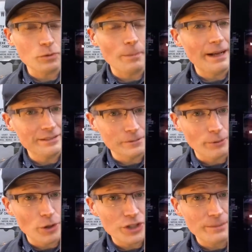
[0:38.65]
We're about to
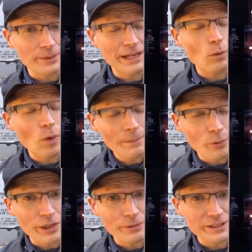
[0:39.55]
approach it, but at
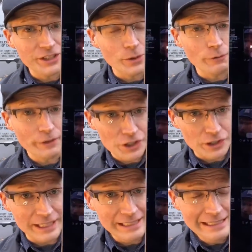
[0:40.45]
1.32
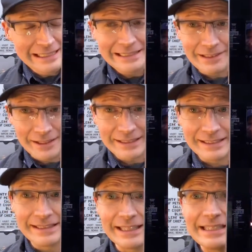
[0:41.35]
officially, Dulles has
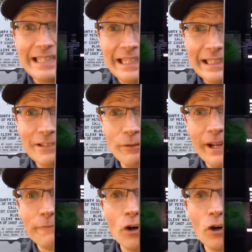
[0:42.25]
set a daily rainfall